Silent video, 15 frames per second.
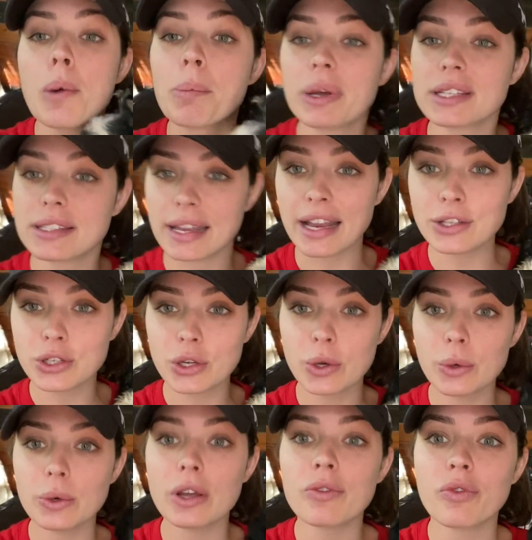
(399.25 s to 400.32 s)
But stay
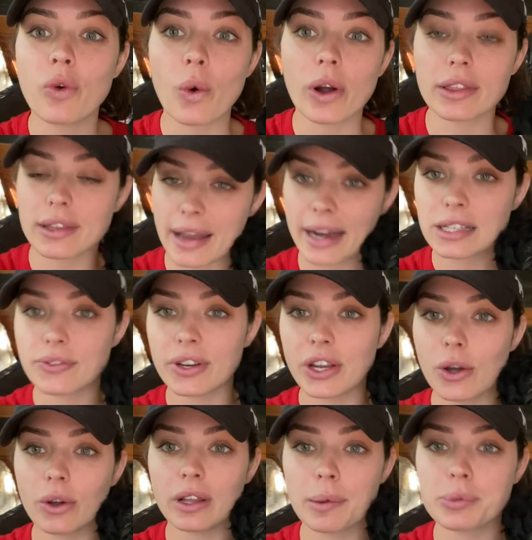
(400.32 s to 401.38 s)
tuned for the next
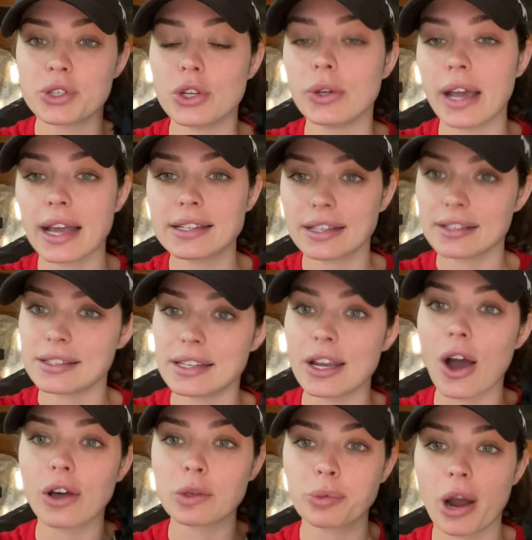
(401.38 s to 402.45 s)
video clip so you guys can see
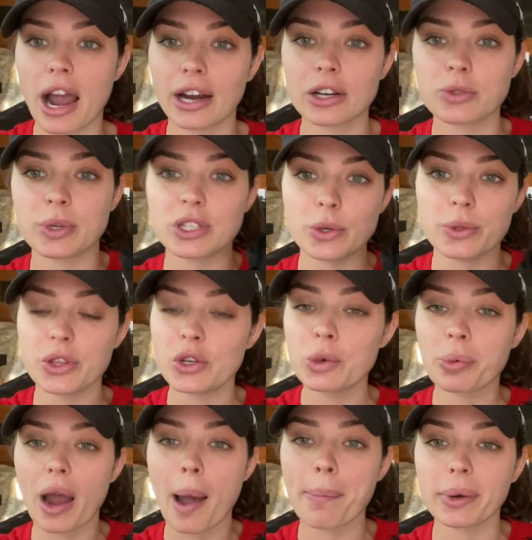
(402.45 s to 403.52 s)
all the progress we do with the new
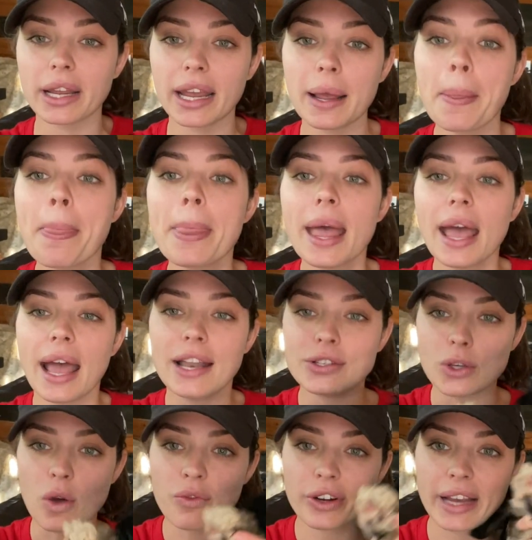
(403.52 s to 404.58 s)
property. And
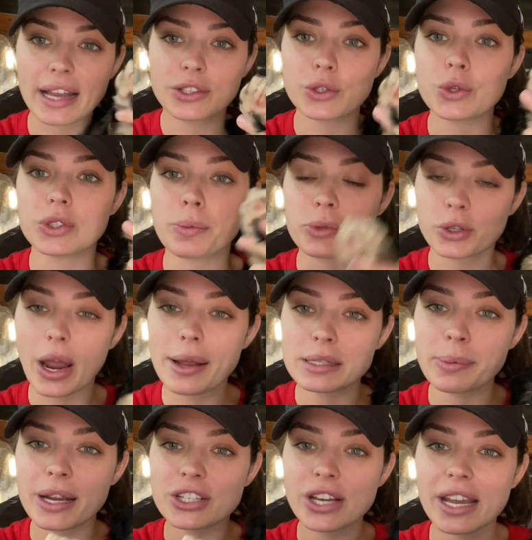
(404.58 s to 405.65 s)
don't forget to subscribe to
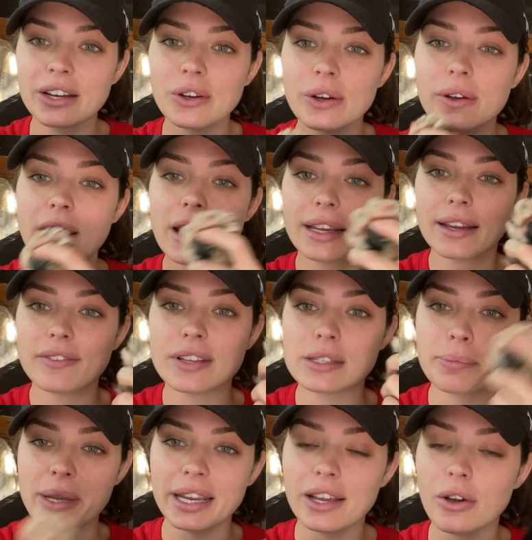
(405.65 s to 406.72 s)
my channel, give this
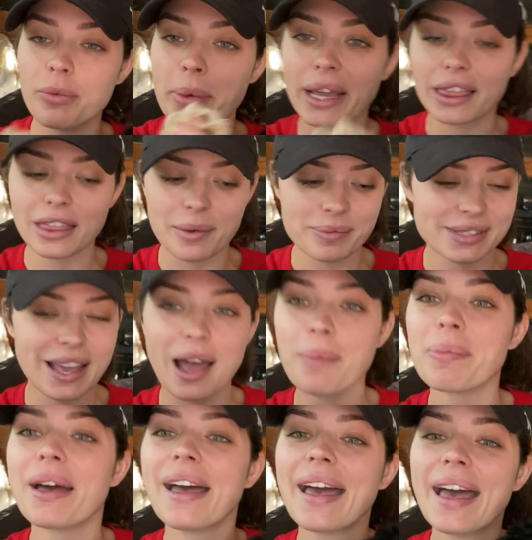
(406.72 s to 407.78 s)
video a big thumbs
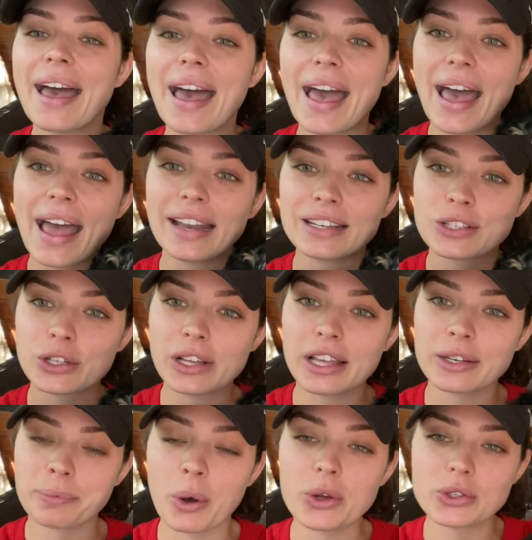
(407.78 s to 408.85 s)
up, and
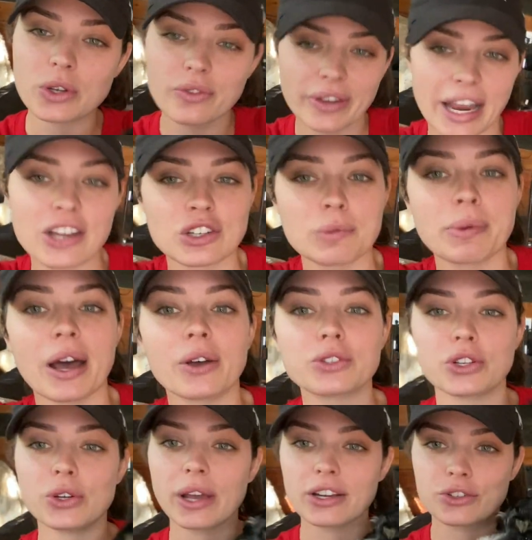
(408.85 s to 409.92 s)
turn on post notification bell
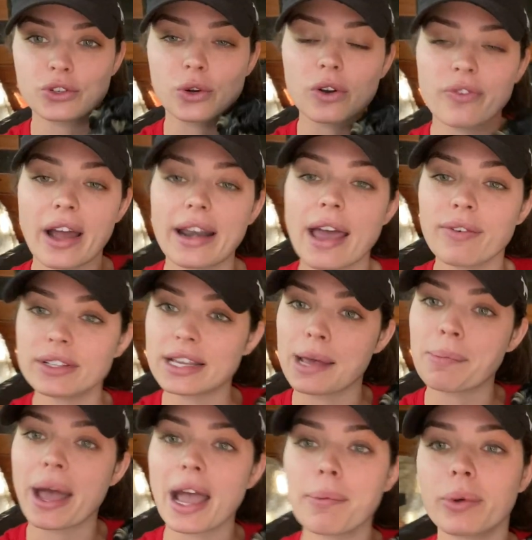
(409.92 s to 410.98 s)
so you guys are notified every
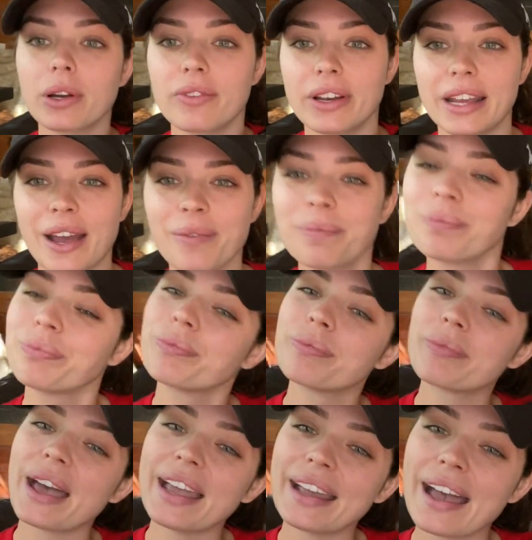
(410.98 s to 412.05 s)
time I upload a video.
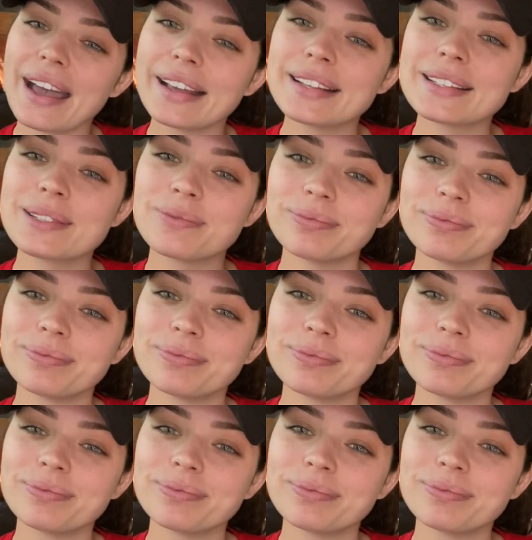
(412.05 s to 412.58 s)
Bye guys.